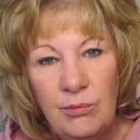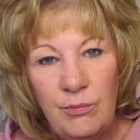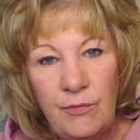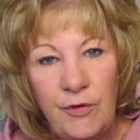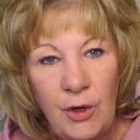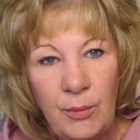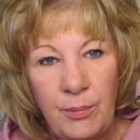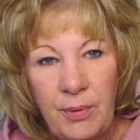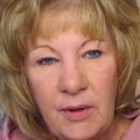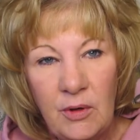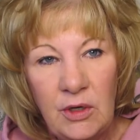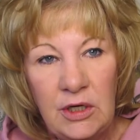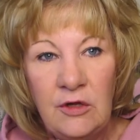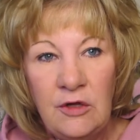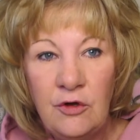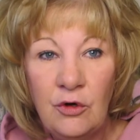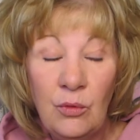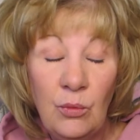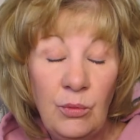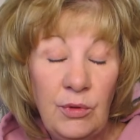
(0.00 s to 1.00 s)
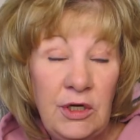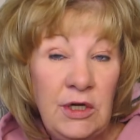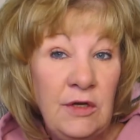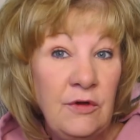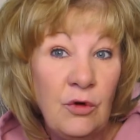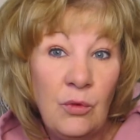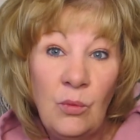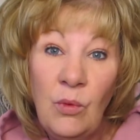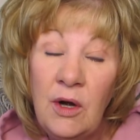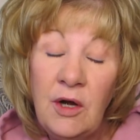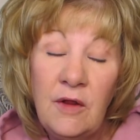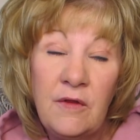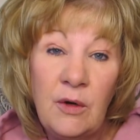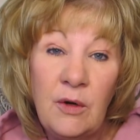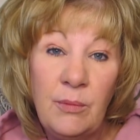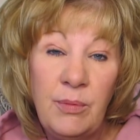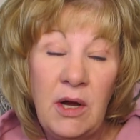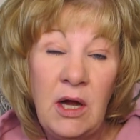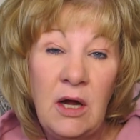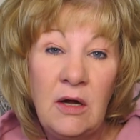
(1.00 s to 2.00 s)
their either one of
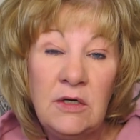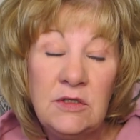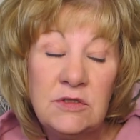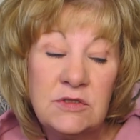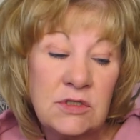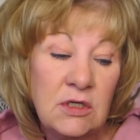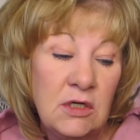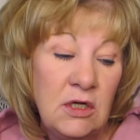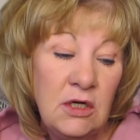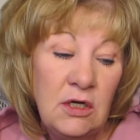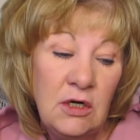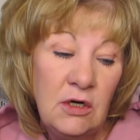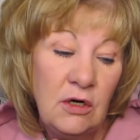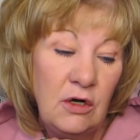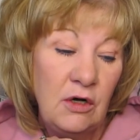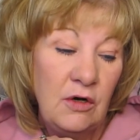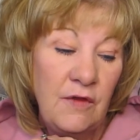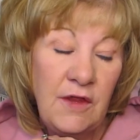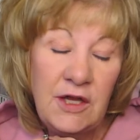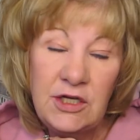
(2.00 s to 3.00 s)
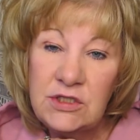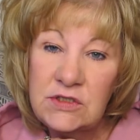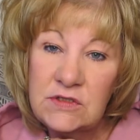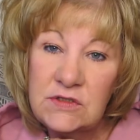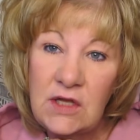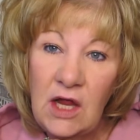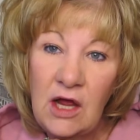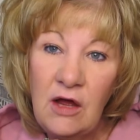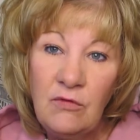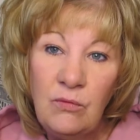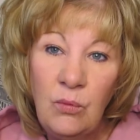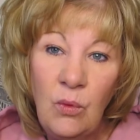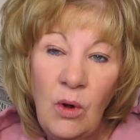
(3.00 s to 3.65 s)
their parents, or they just have